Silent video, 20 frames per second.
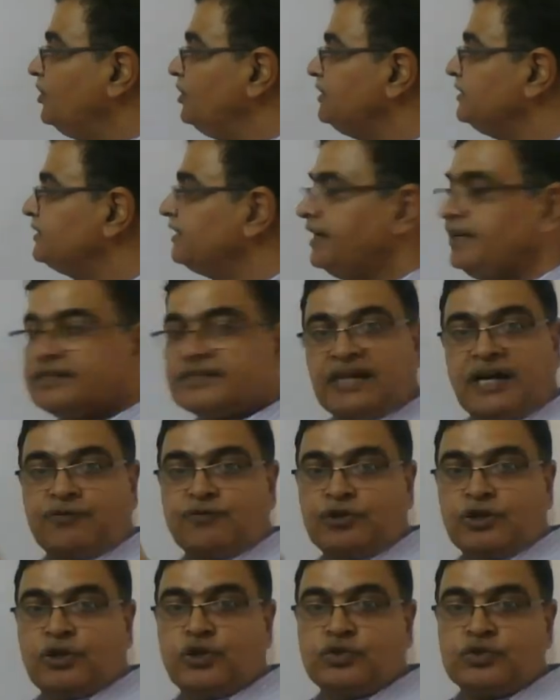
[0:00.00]
this case,
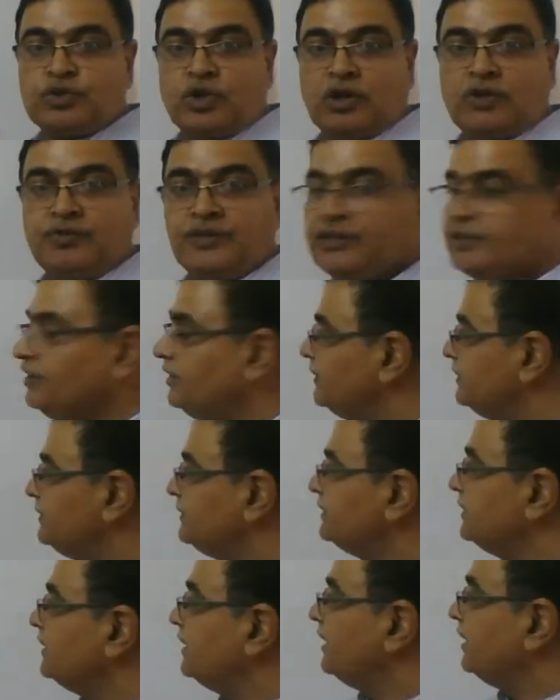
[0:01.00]
after solving
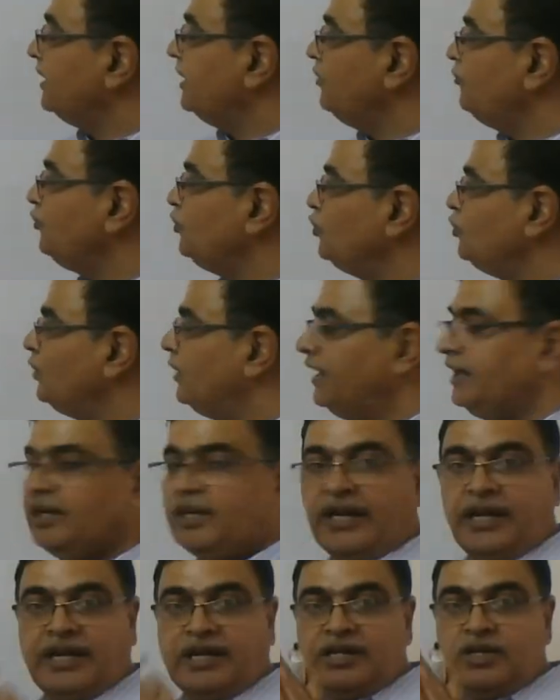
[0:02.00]
these, if you get
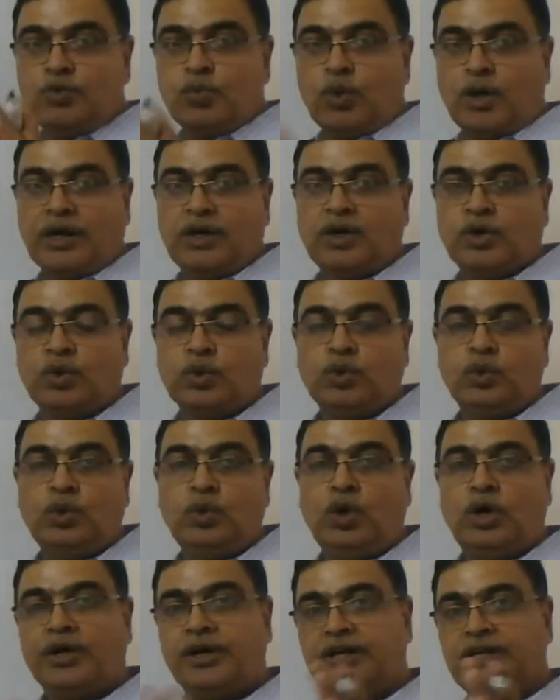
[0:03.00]
any one row
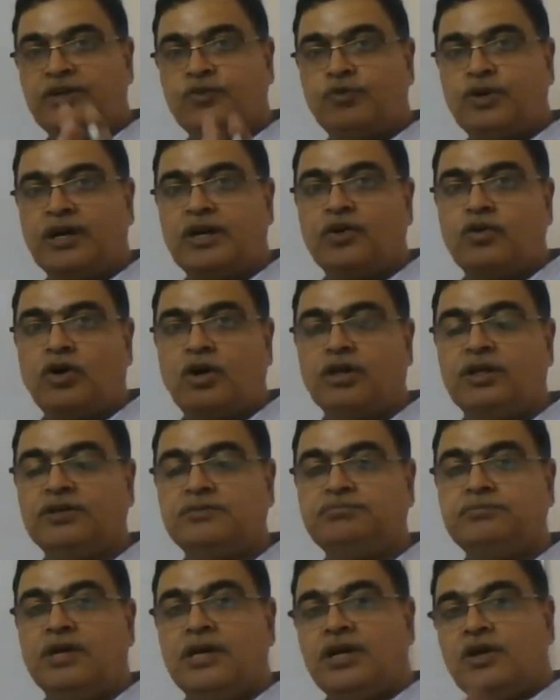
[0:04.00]
or any one
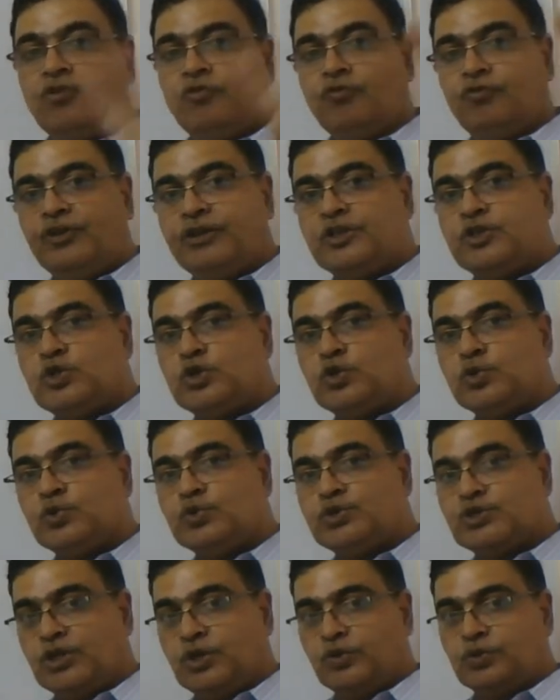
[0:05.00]
column with two
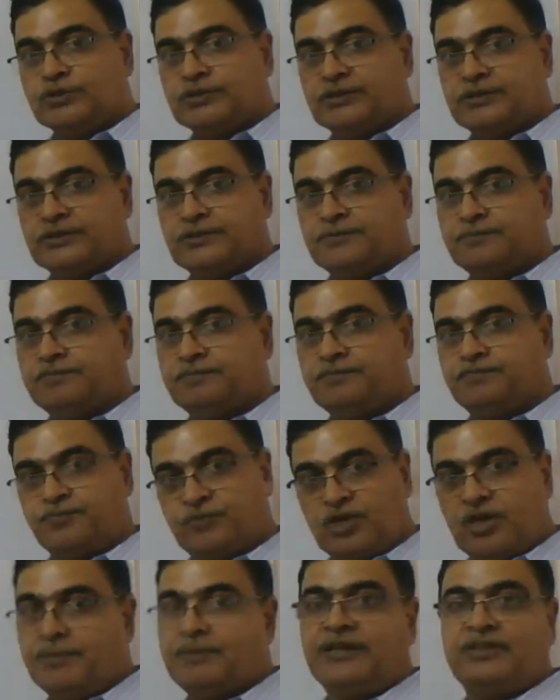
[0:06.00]
zeros,
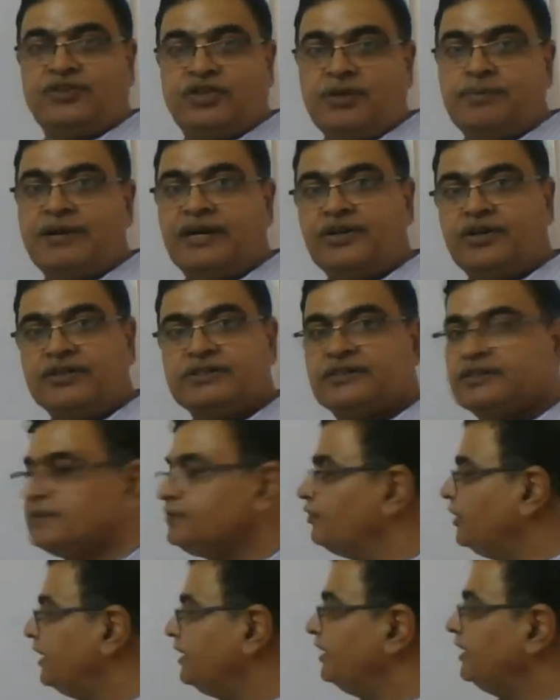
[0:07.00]
3 by 3 matrices
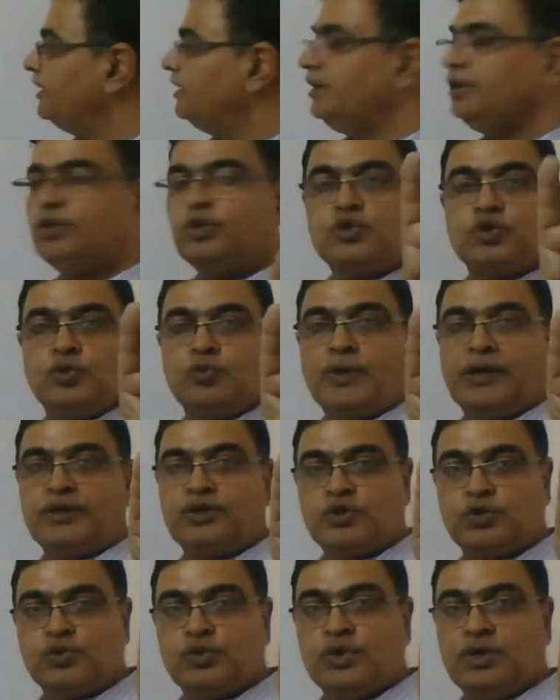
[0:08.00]
we are taking, 2 by
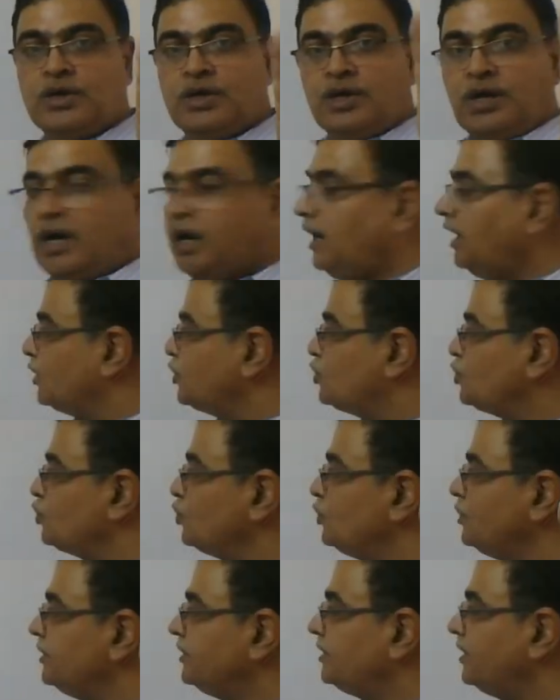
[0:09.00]
2, uh, two,
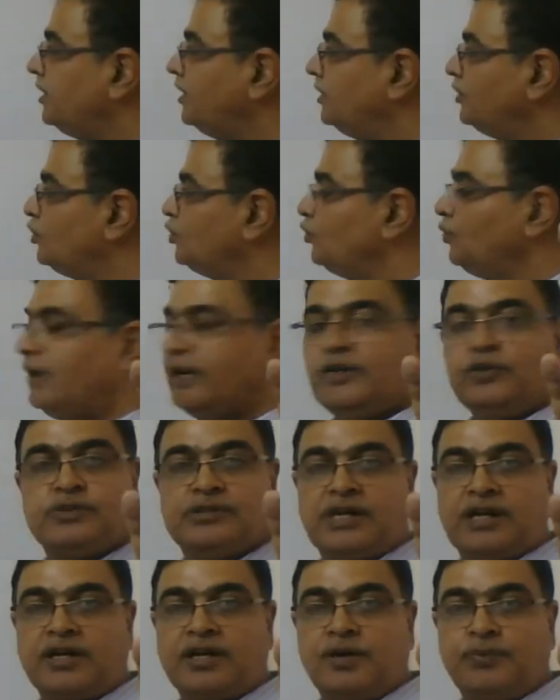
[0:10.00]
uh, two values
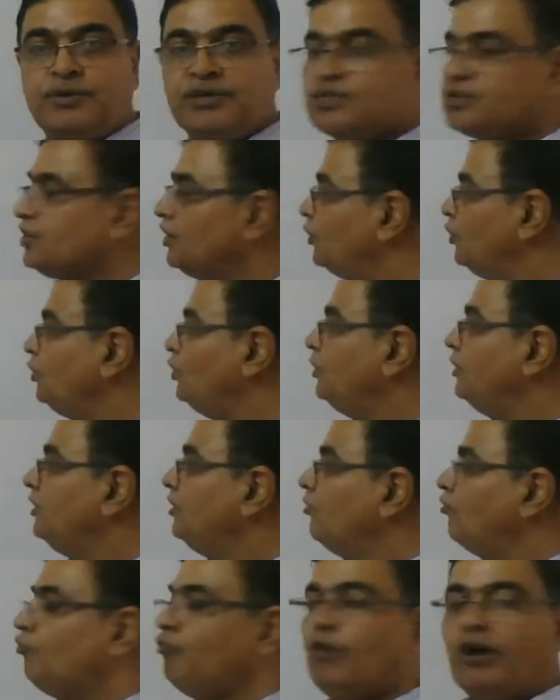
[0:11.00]
are coming zero,
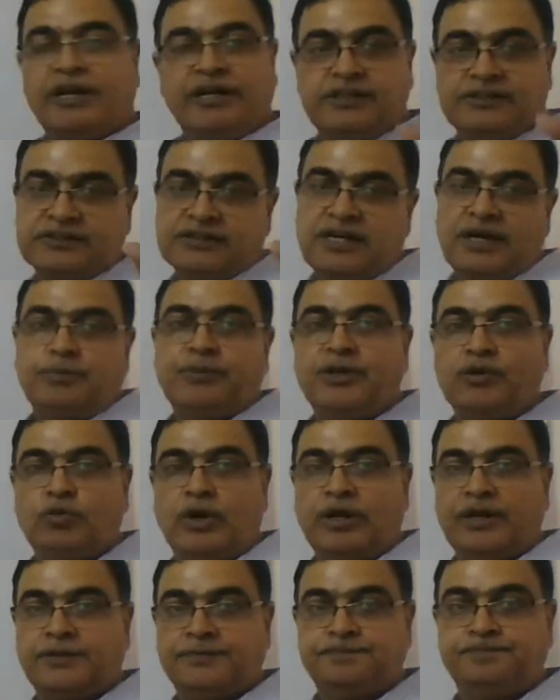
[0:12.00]
one is coming
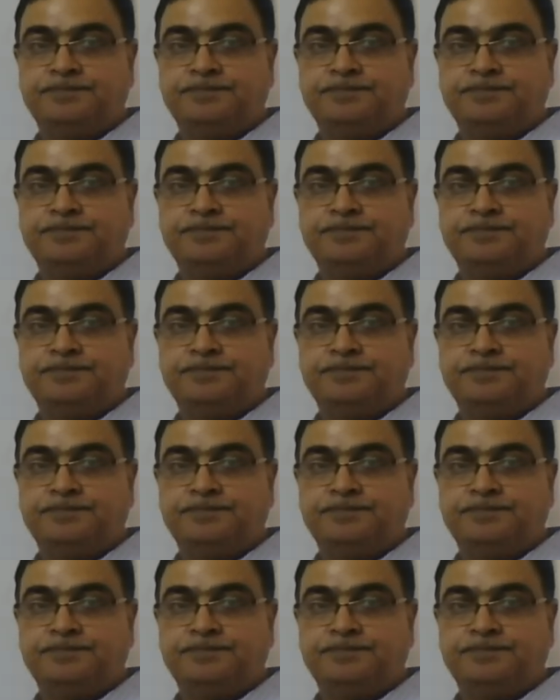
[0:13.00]
1.